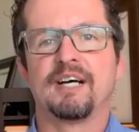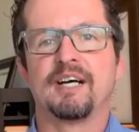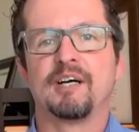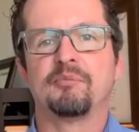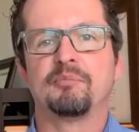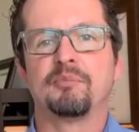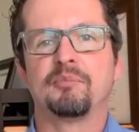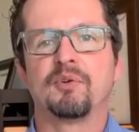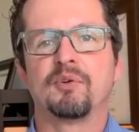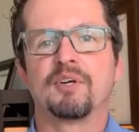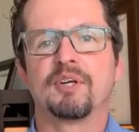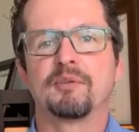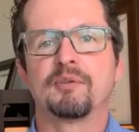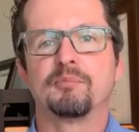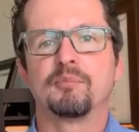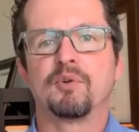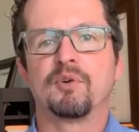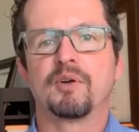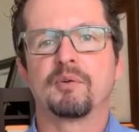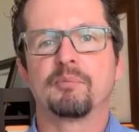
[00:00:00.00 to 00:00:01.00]
More and
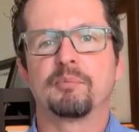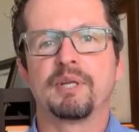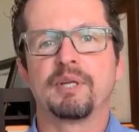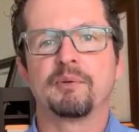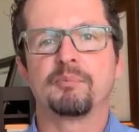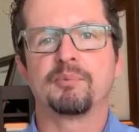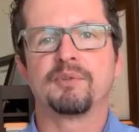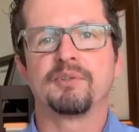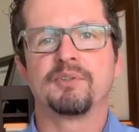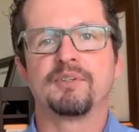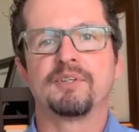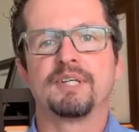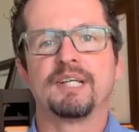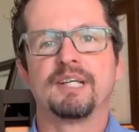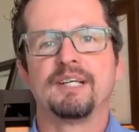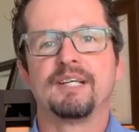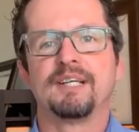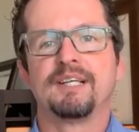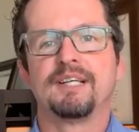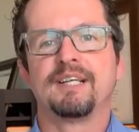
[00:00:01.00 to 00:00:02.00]
more people
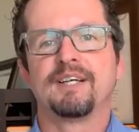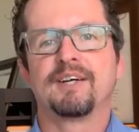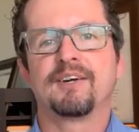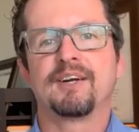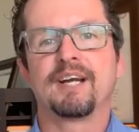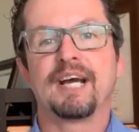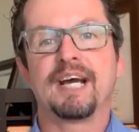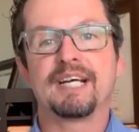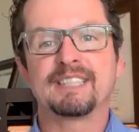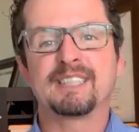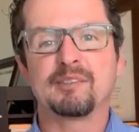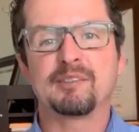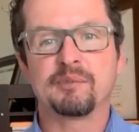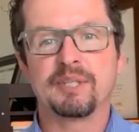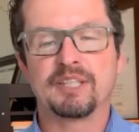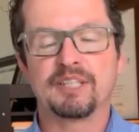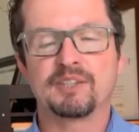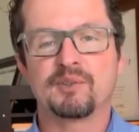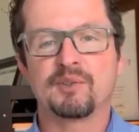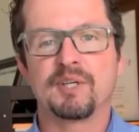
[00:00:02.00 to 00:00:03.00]
are asking me
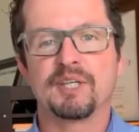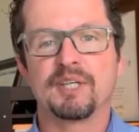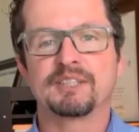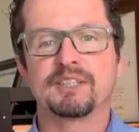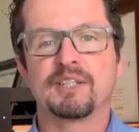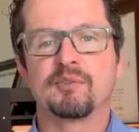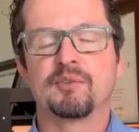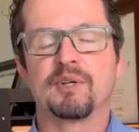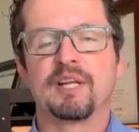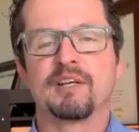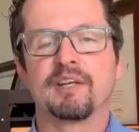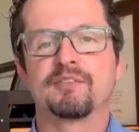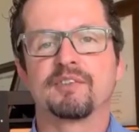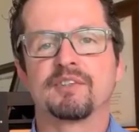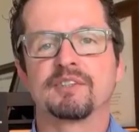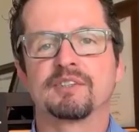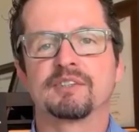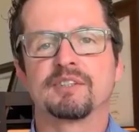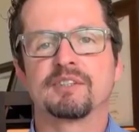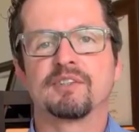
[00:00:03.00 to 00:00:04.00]
this question. When I
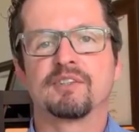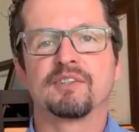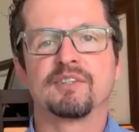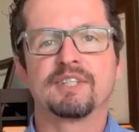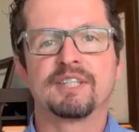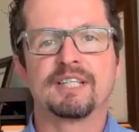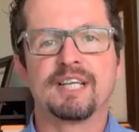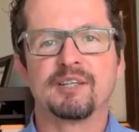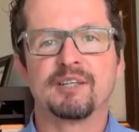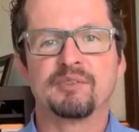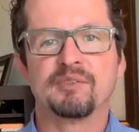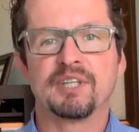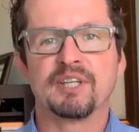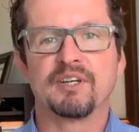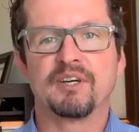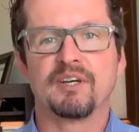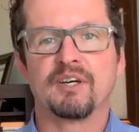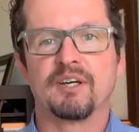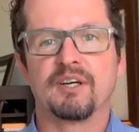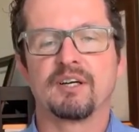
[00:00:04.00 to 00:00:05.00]
first learned
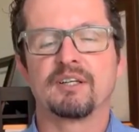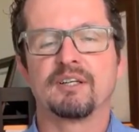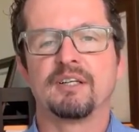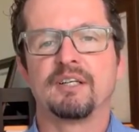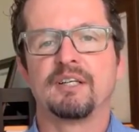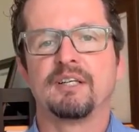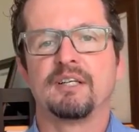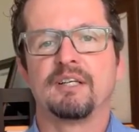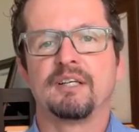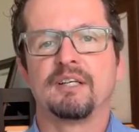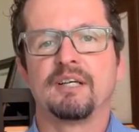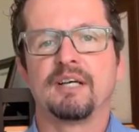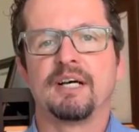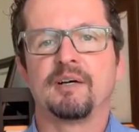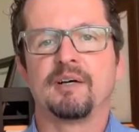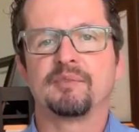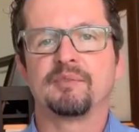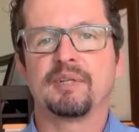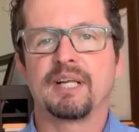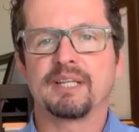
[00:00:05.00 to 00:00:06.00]
EMDR,
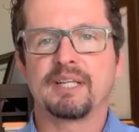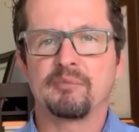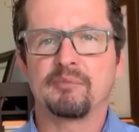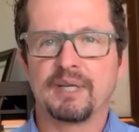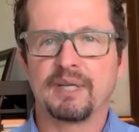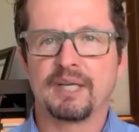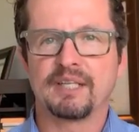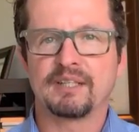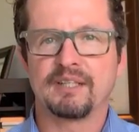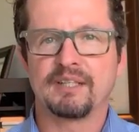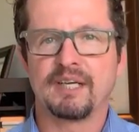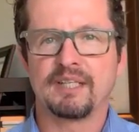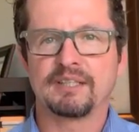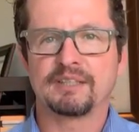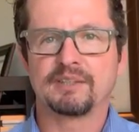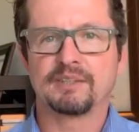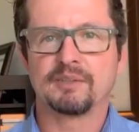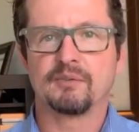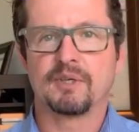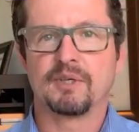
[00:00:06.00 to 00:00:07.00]
not that many clients
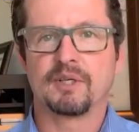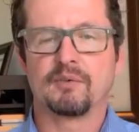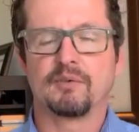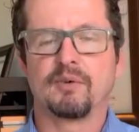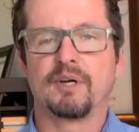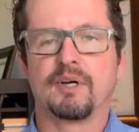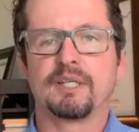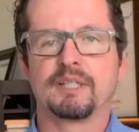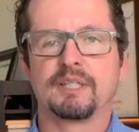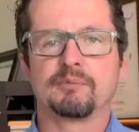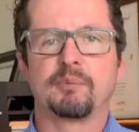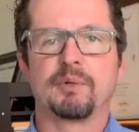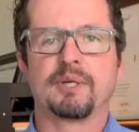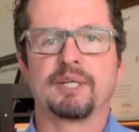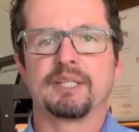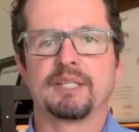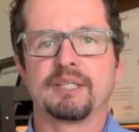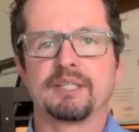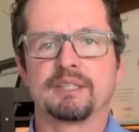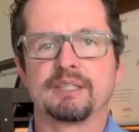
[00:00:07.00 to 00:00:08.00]
knew what it was, but
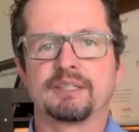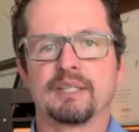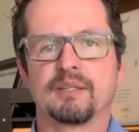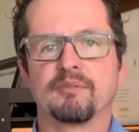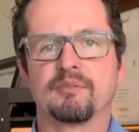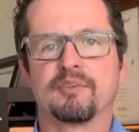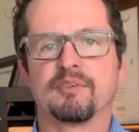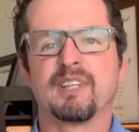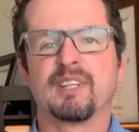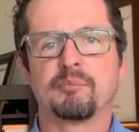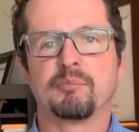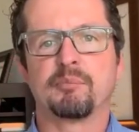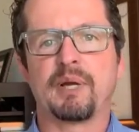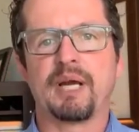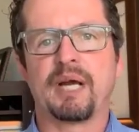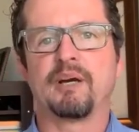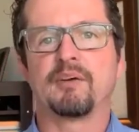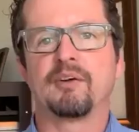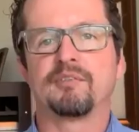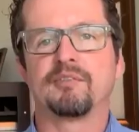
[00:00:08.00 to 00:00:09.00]
it is a really
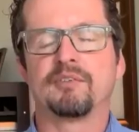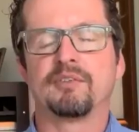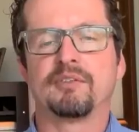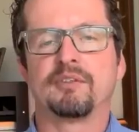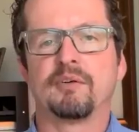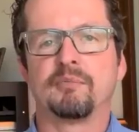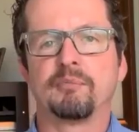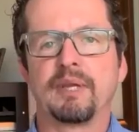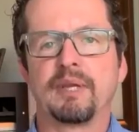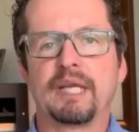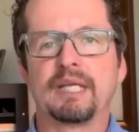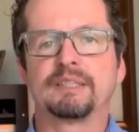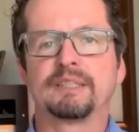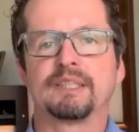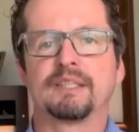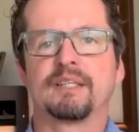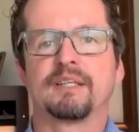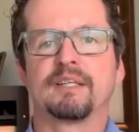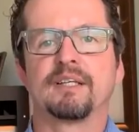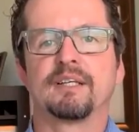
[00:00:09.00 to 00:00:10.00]
powerful,
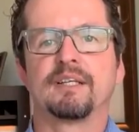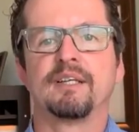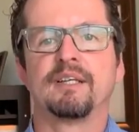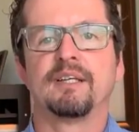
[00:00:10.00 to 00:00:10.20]
amazing